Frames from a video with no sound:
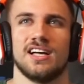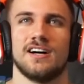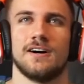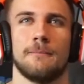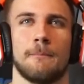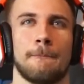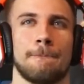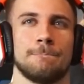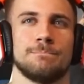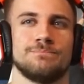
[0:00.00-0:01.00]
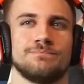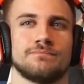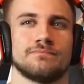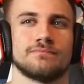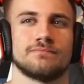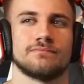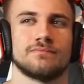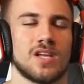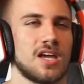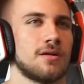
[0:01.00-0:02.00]

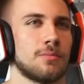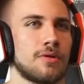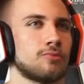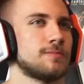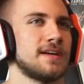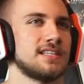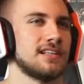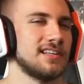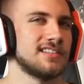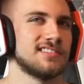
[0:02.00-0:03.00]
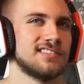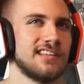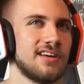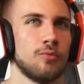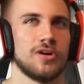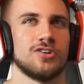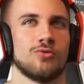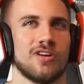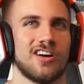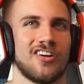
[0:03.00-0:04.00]
Yeah, that was basically it. A video
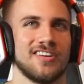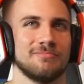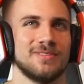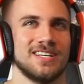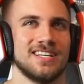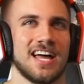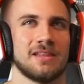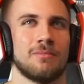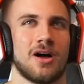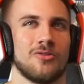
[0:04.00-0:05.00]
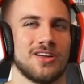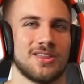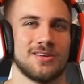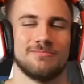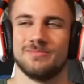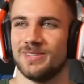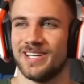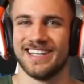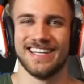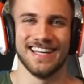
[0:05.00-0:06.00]
where I am admiring them.
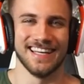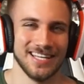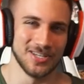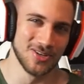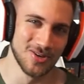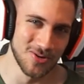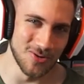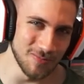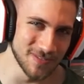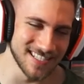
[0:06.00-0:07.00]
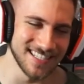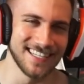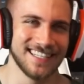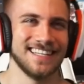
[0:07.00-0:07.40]
Oopsie!